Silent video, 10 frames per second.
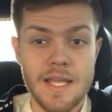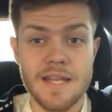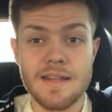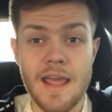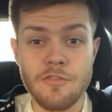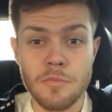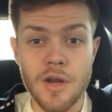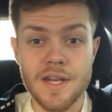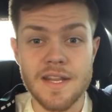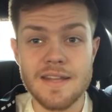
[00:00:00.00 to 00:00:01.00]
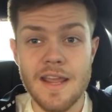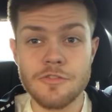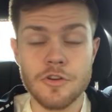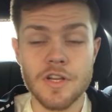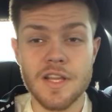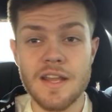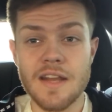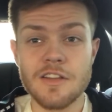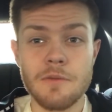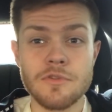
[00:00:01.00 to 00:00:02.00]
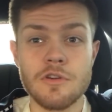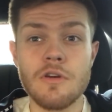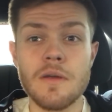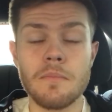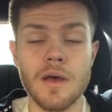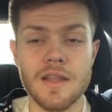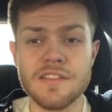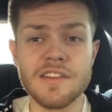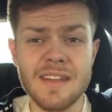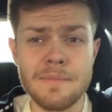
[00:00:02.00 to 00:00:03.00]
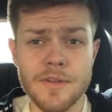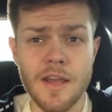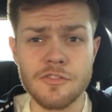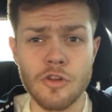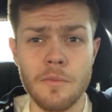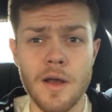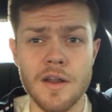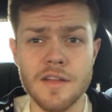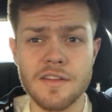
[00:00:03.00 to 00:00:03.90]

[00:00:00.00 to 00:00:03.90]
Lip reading: aftermarket intakes are going to connect up to it, but it's the same size throttle body.